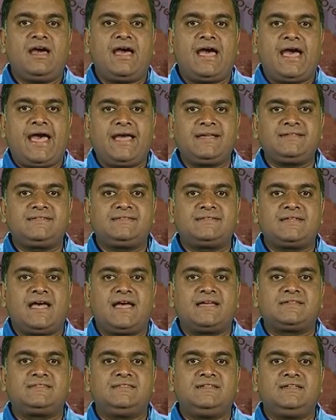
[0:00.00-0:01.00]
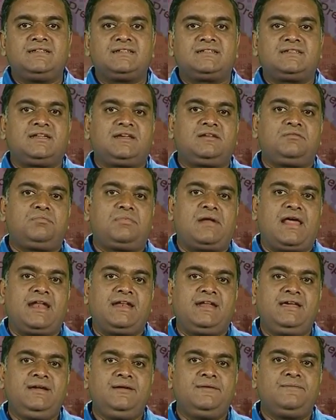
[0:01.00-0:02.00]
acts as the district
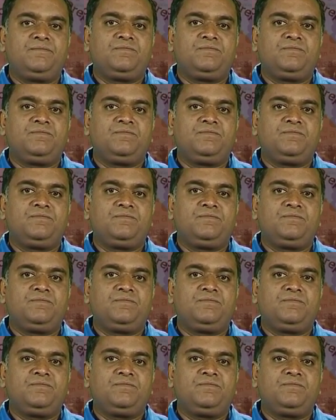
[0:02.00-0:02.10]
planning,